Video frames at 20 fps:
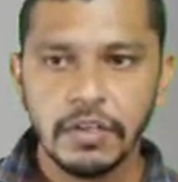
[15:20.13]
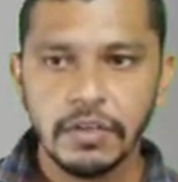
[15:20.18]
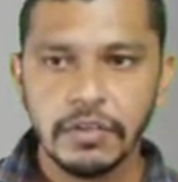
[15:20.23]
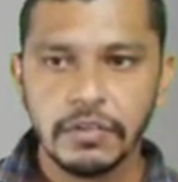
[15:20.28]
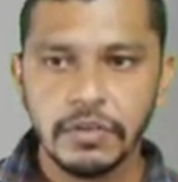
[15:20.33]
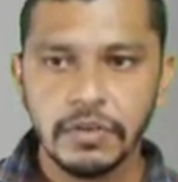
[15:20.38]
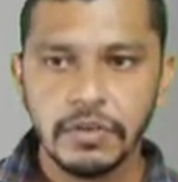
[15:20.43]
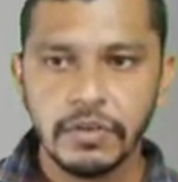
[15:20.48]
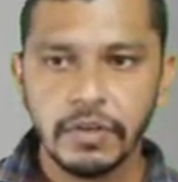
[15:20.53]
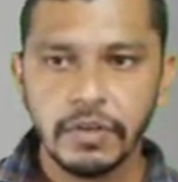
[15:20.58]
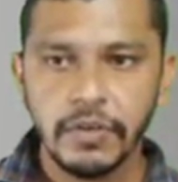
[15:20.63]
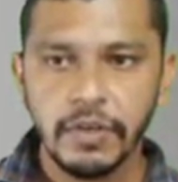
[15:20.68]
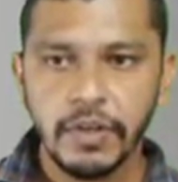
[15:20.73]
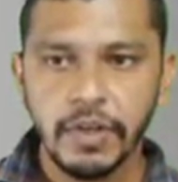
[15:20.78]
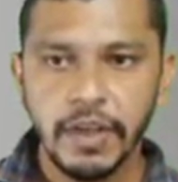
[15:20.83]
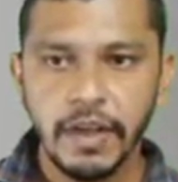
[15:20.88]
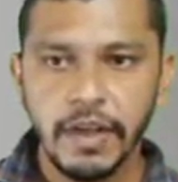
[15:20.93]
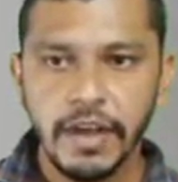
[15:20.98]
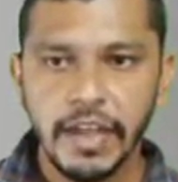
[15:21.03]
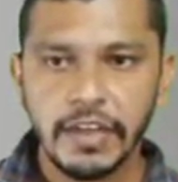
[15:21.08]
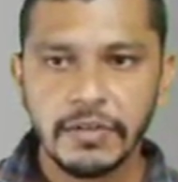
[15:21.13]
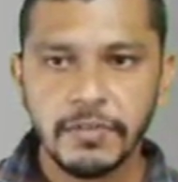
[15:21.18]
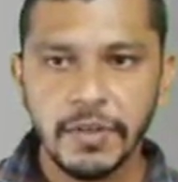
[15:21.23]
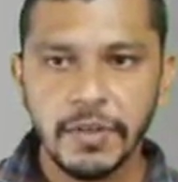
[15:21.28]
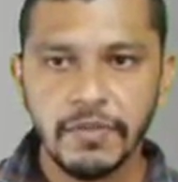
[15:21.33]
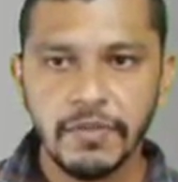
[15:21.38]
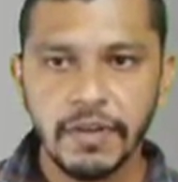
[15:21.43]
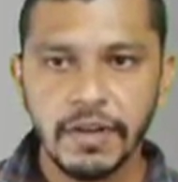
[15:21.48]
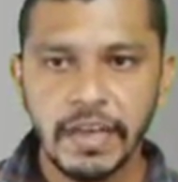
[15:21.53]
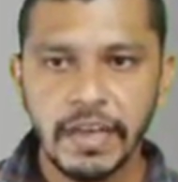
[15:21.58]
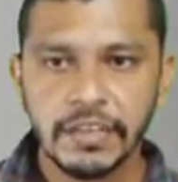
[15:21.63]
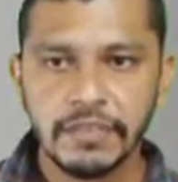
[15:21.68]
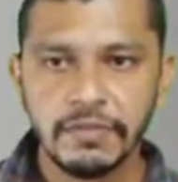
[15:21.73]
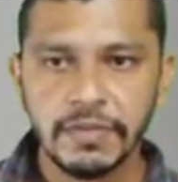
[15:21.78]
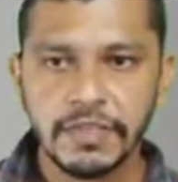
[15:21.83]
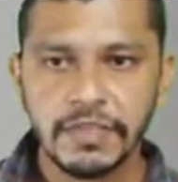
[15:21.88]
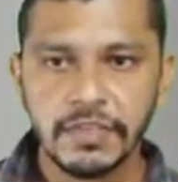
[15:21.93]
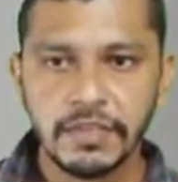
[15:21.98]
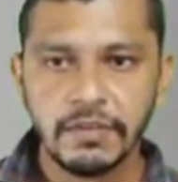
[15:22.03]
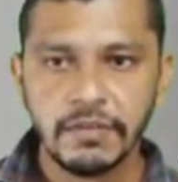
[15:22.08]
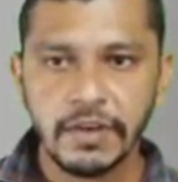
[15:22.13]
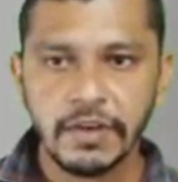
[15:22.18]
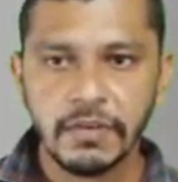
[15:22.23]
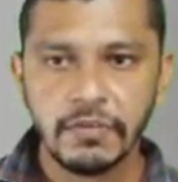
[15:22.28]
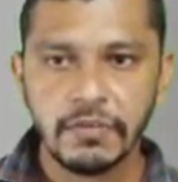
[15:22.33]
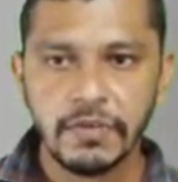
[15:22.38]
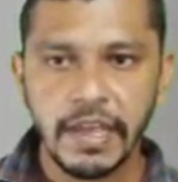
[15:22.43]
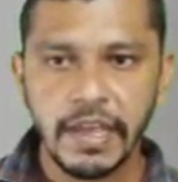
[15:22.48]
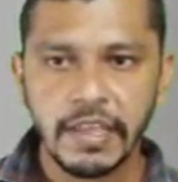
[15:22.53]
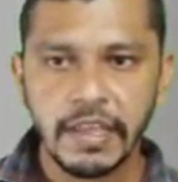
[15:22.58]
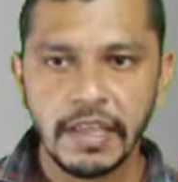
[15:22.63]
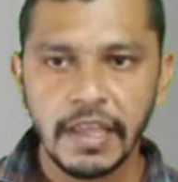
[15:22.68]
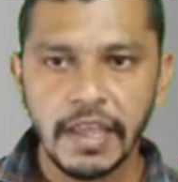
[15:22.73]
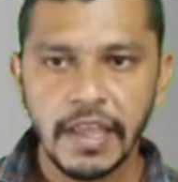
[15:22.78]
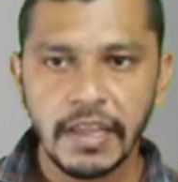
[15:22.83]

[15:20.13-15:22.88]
So a dash b1 dash, which is our true length,